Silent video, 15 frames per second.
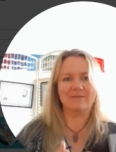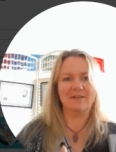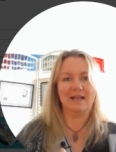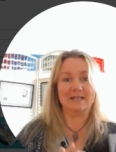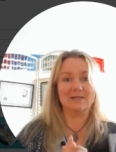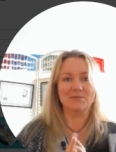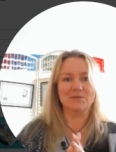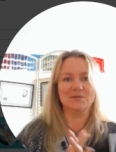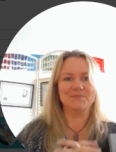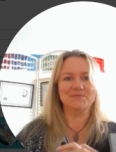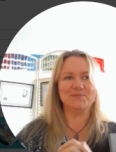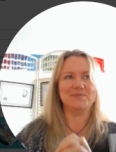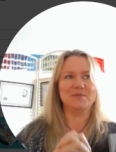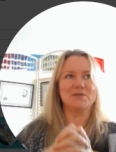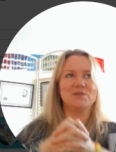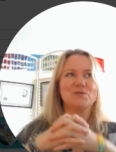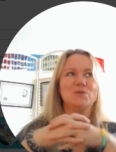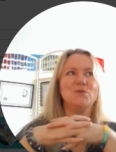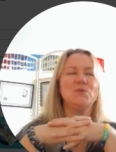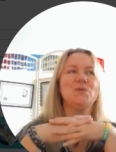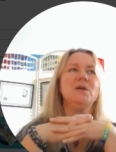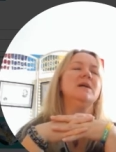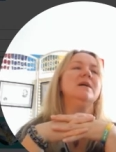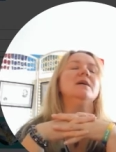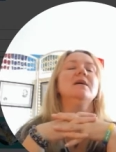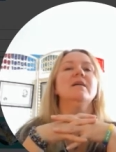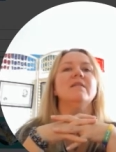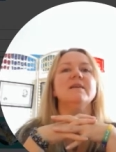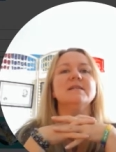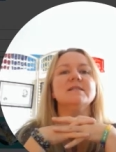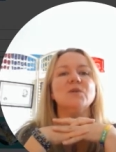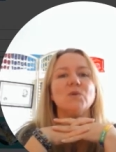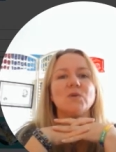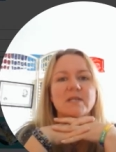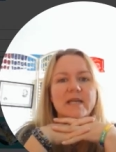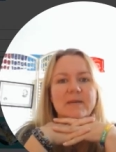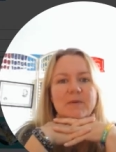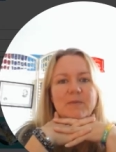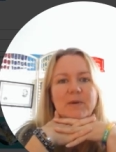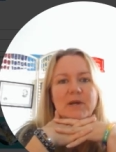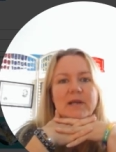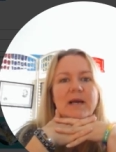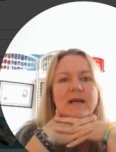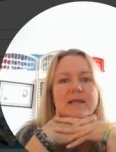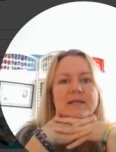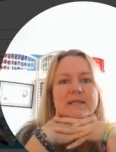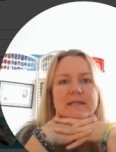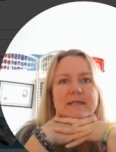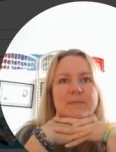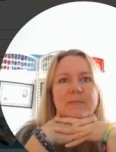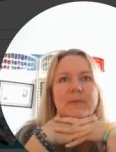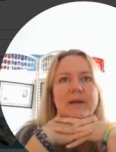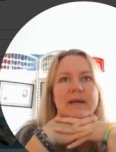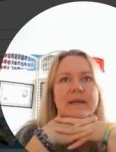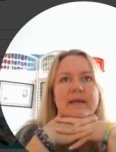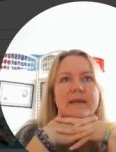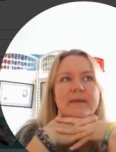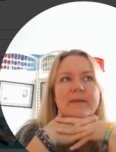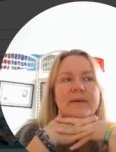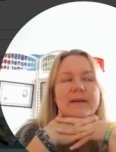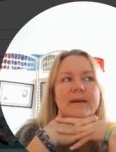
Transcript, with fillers: flexible. So this course came about actually by